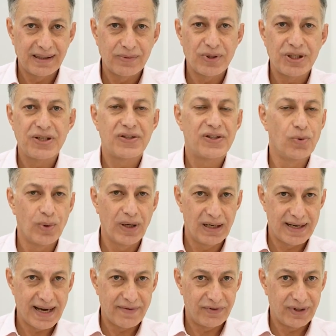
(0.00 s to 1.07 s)
which is the
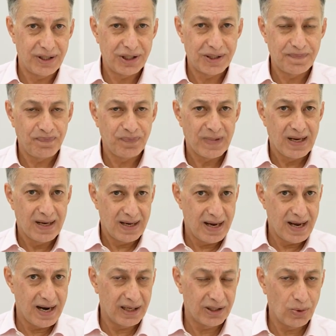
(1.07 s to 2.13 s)
world average.
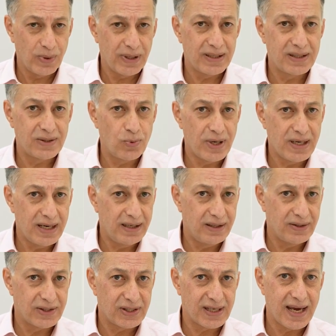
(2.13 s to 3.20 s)
In other words, we need
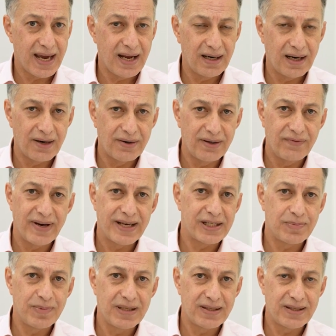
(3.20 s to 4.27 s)
to scale our
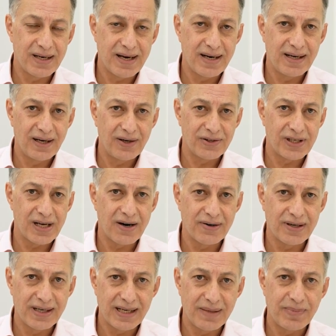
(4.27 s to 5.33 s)
investments in in-house
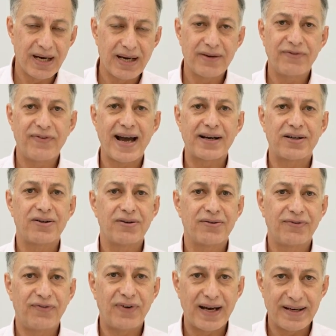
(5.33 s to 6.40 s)
R&D by a factor of
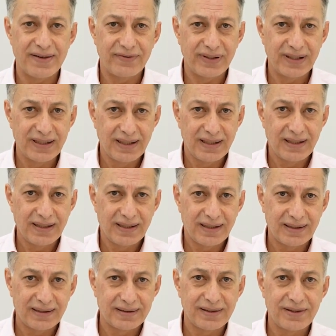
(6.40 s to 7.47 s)
5
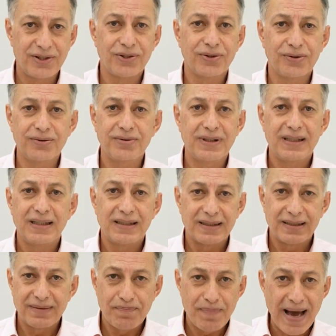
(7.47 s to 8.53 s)
to
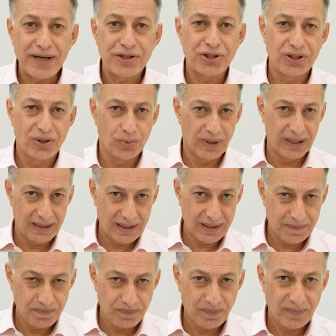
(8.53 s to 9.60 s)
match the world.
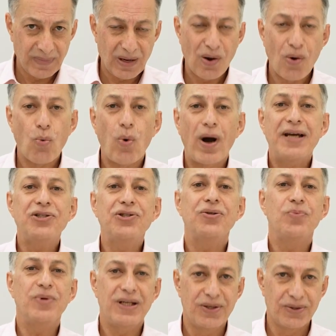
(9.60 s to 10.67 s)
Why
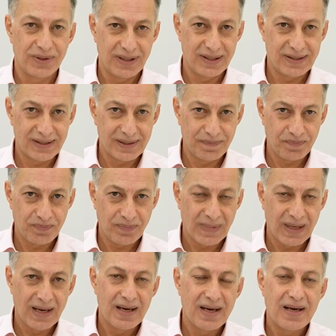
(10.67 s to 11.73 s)
should we do this?
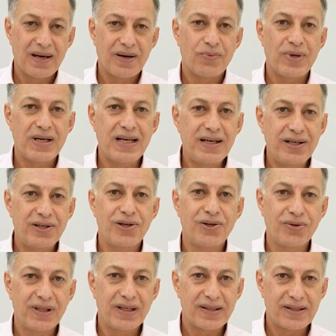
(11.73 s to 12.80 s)
We need to
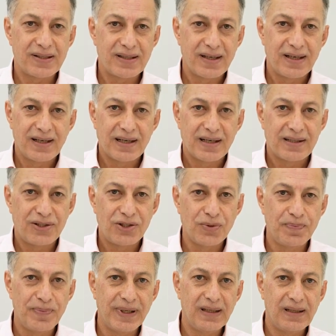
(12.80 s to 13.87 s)
do this to
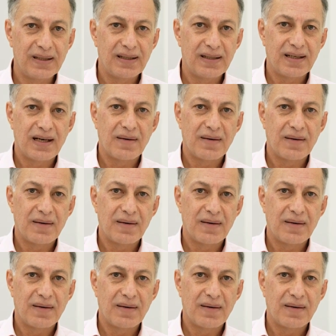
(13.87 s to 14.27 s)
build